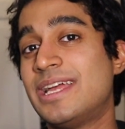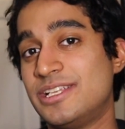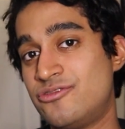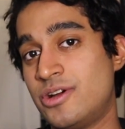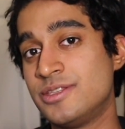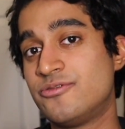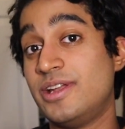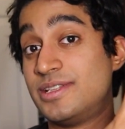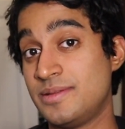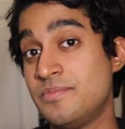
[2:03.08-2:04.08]
hedge funds,
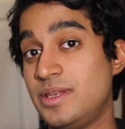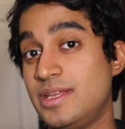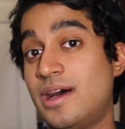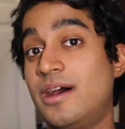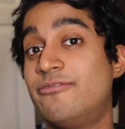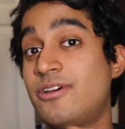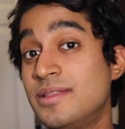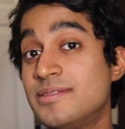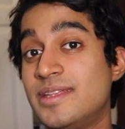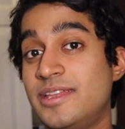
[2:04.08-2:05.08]
very simply, are
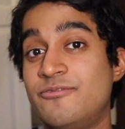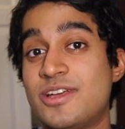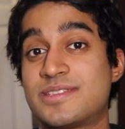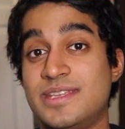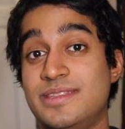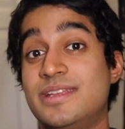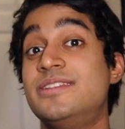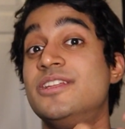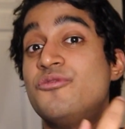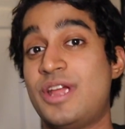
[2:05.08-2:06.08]
funds that invest in the
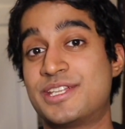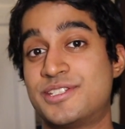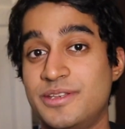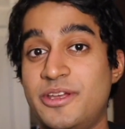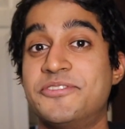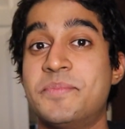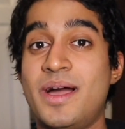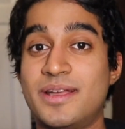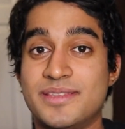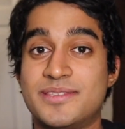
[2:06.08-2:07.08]
direction of the
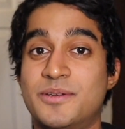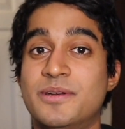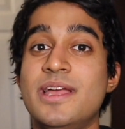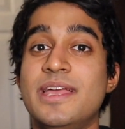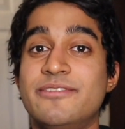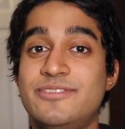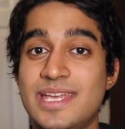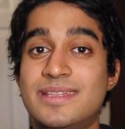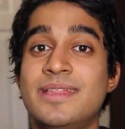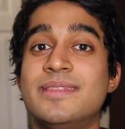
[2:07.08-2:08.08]
market. So if
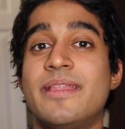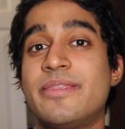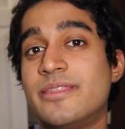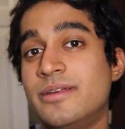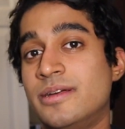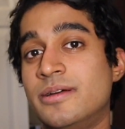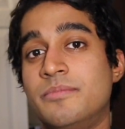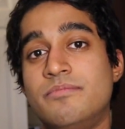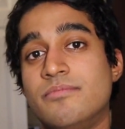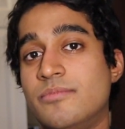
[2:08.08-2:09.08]
they think that
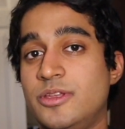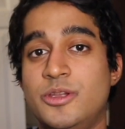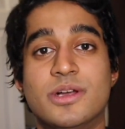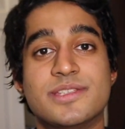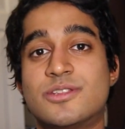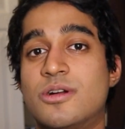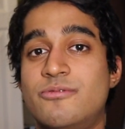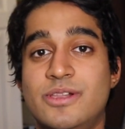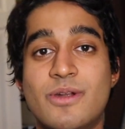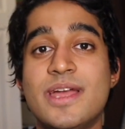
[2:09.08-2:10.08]
a stock
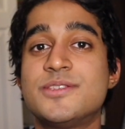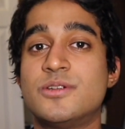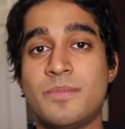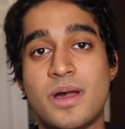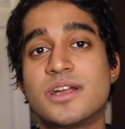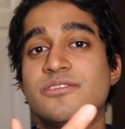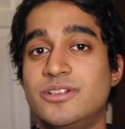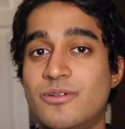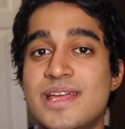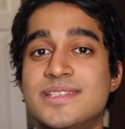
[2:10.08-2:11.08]
will rise or a market
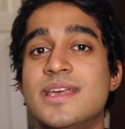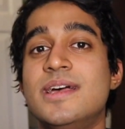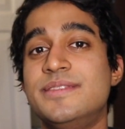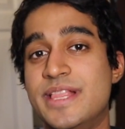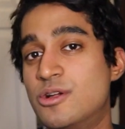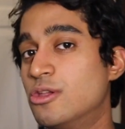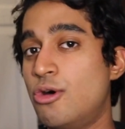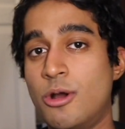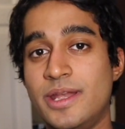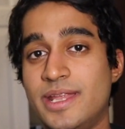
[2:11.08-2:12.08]
will rise, they'll go
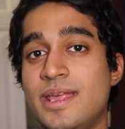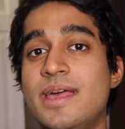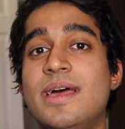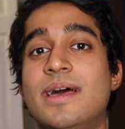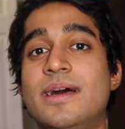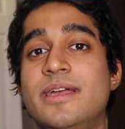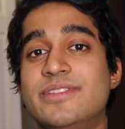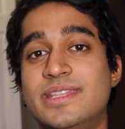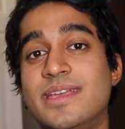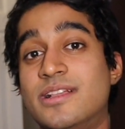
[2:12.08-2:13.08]
long on it. If
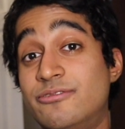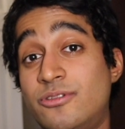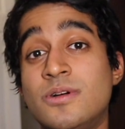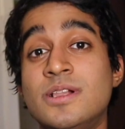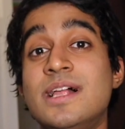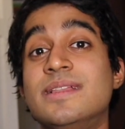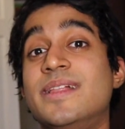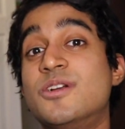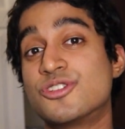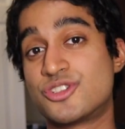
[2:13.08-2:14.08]
they think it'll fall,
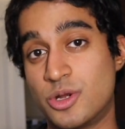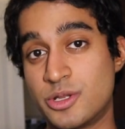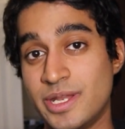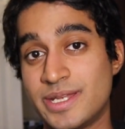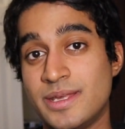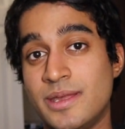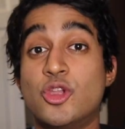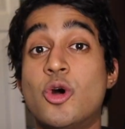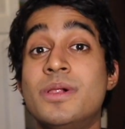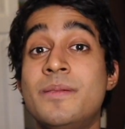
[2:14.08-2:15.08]
they'll go short on it.
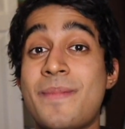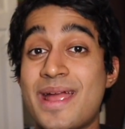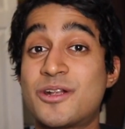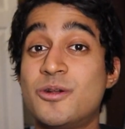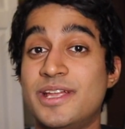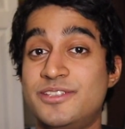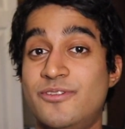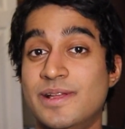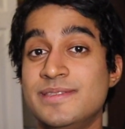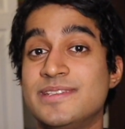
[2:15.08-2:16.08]
Global macro hedge
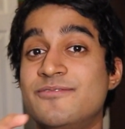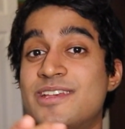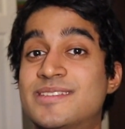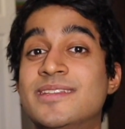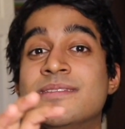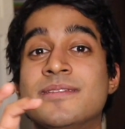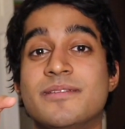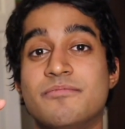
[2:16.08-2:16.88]
funds invest in